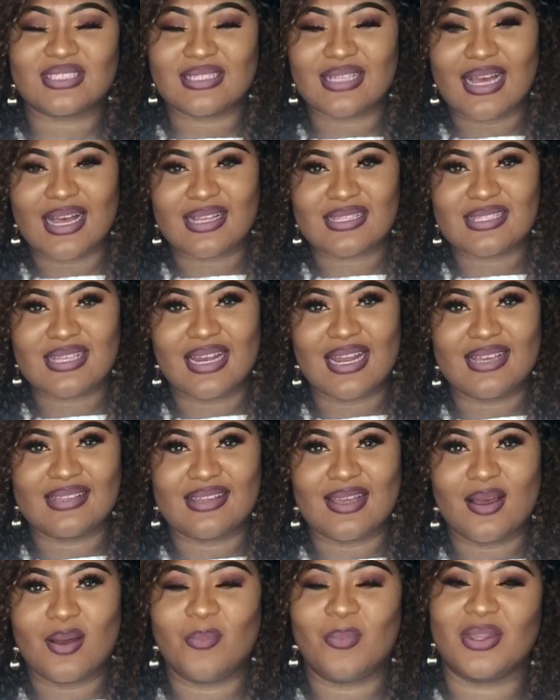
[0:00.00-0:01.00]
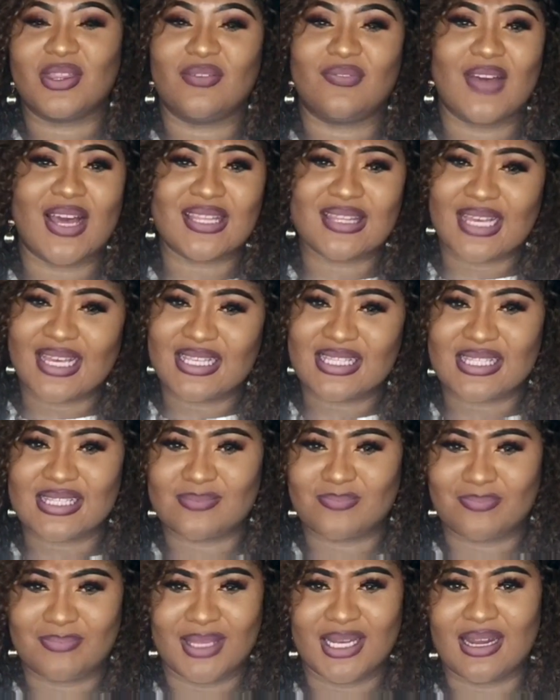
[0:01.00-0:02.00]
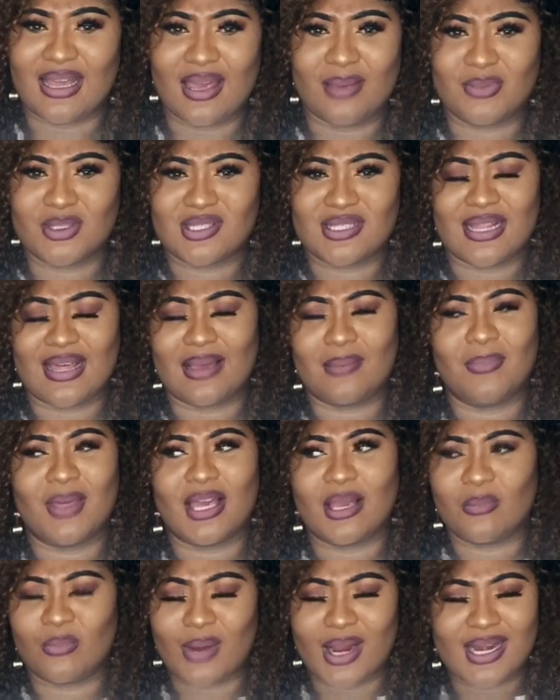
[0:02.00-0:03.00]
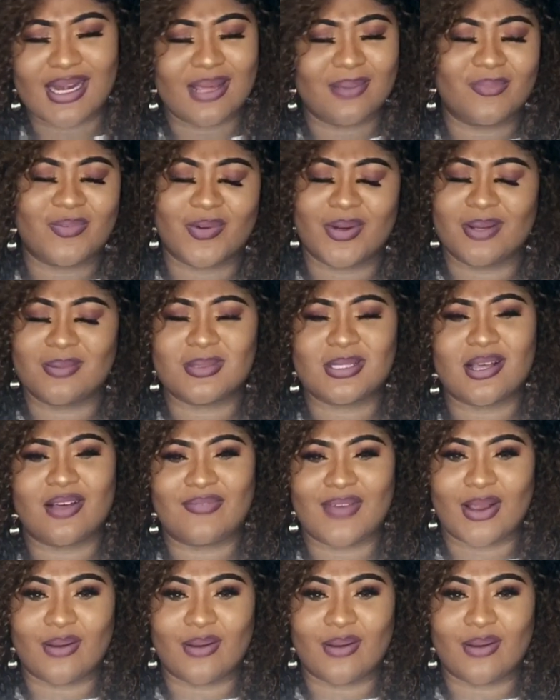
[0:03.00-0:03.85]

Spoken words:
Quartier Latin, but the fact that he's been able to like make a brand name for himself,